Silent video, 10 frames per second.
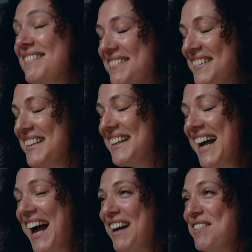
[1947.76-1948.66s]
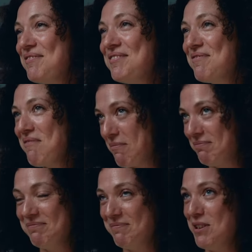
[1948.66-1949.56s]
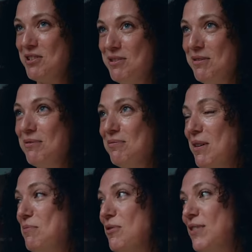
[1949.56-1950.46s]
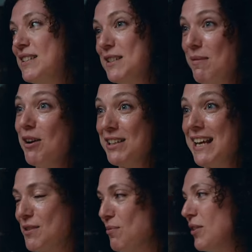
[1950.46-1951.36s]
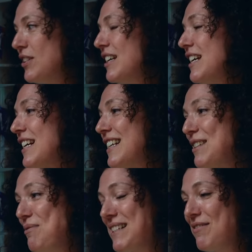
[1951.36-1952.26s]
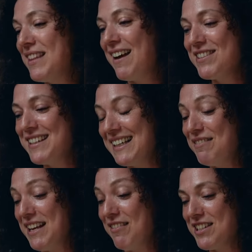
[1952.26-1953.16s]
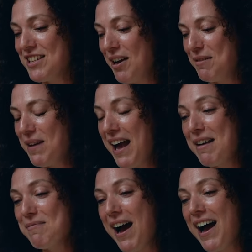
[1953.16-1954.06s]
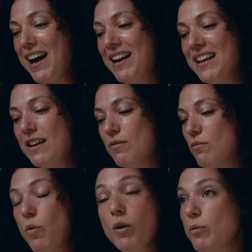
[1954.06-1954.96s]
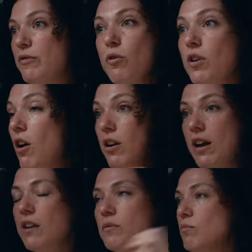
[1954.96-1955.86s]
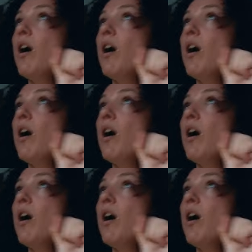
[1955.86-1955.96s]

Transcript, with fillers: I, much to my boyfriend's dismay on the last one because he was living there, living here at the time. Um, I woke up at four o'clock and I,